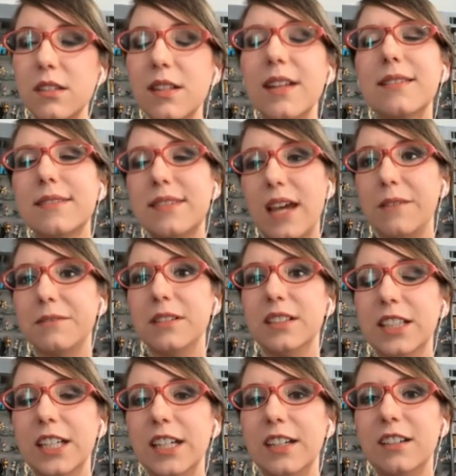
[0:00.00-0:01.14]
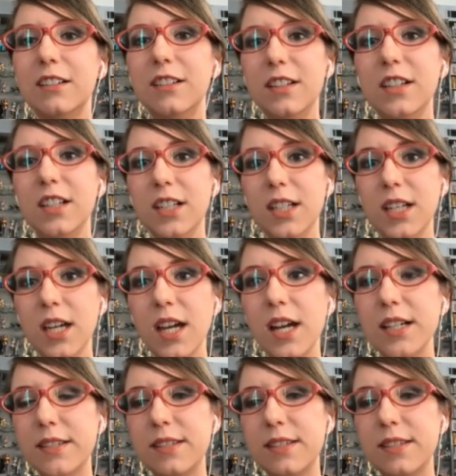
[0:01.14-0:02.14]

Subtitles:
So that's definitely a